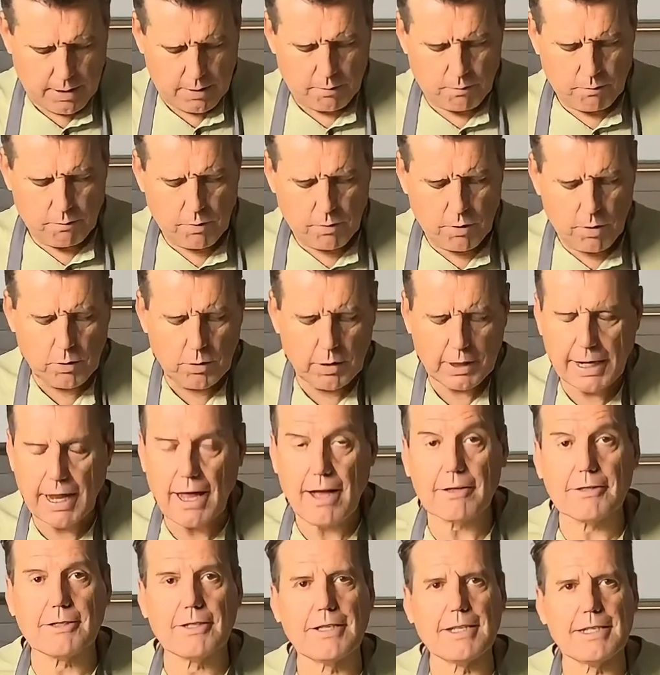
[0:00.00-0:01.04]
roll it out
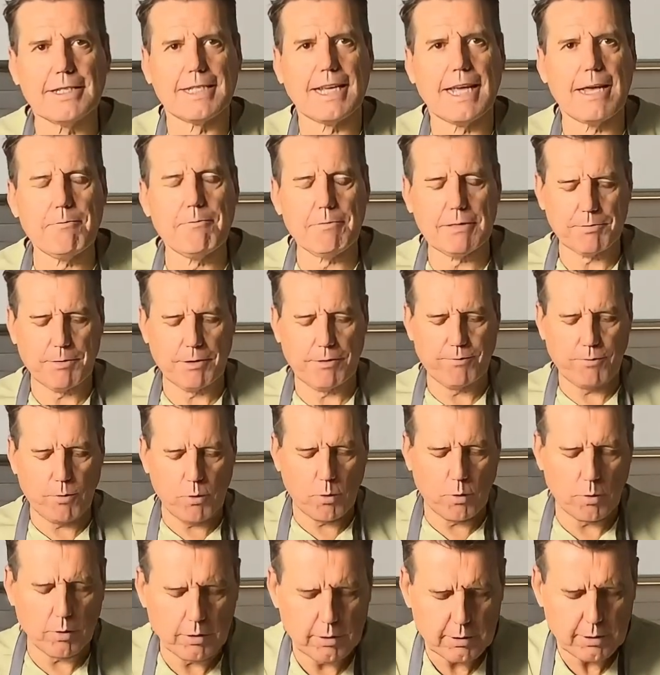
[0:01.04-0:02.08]
to the same as
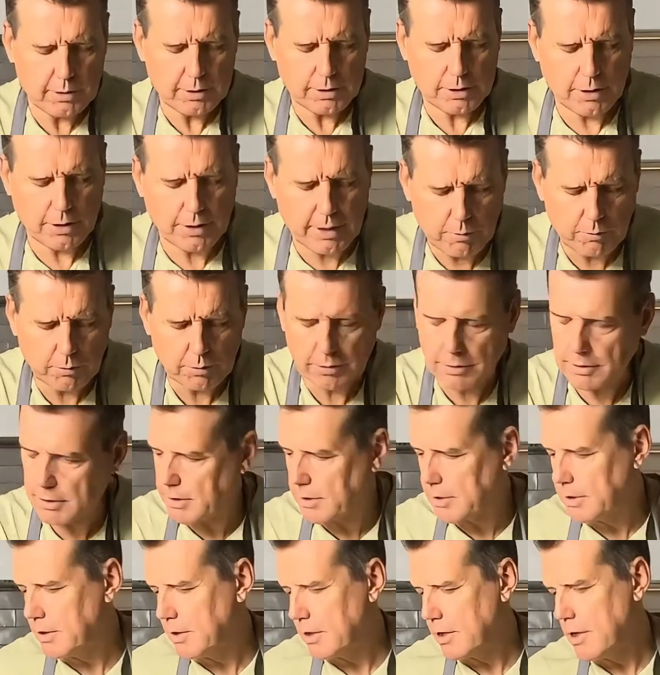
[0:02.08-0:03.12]
before. So that was,
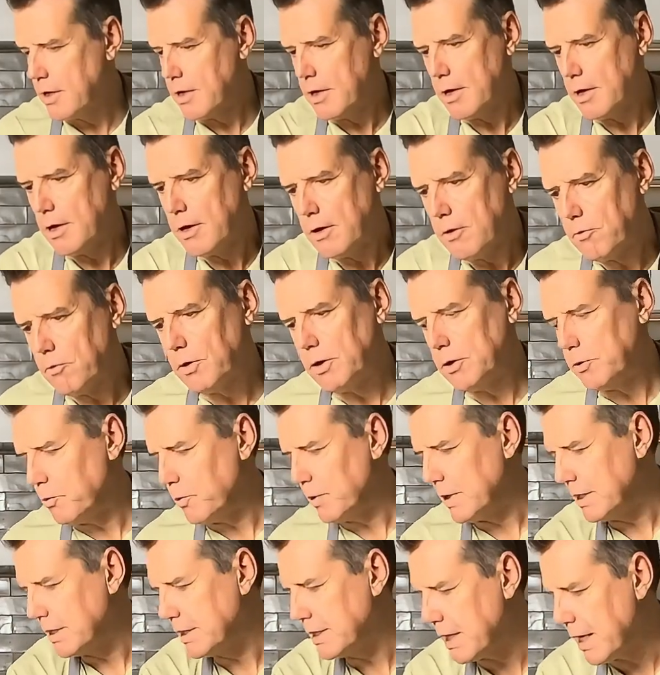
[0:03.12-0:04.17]
what did we
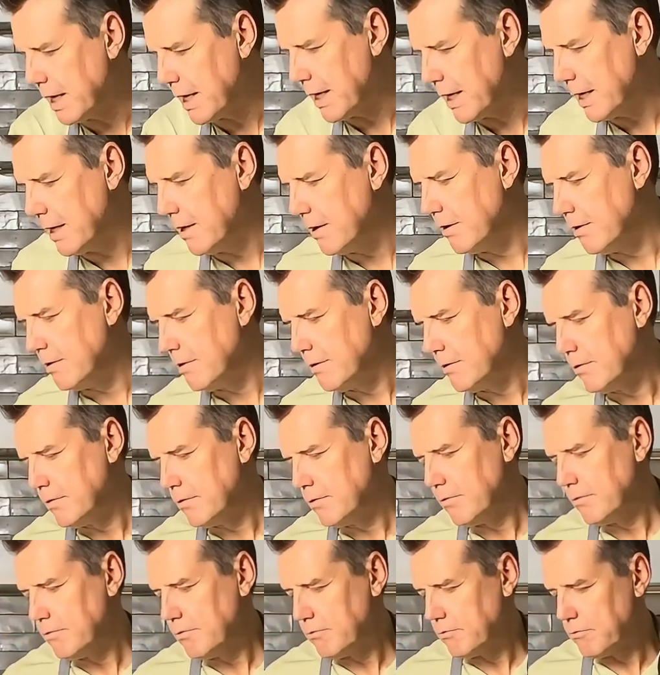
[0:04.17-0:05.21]
say,
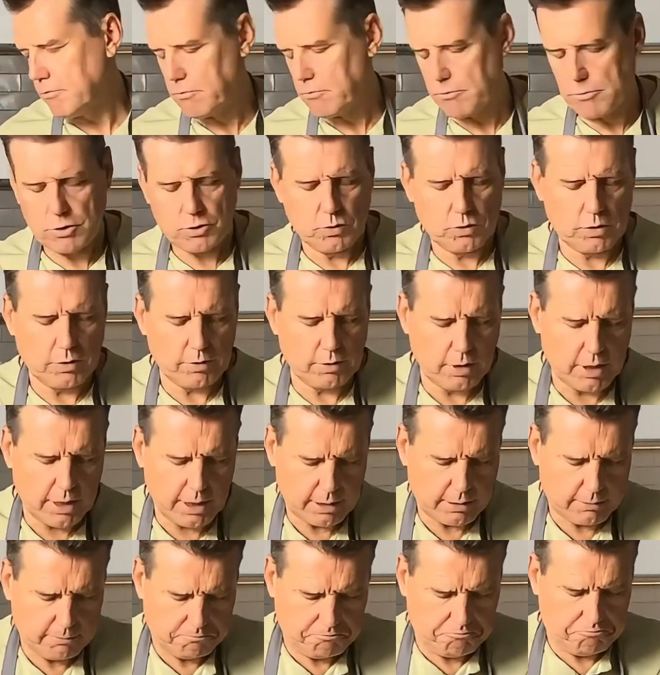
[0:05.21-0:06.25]
sort of like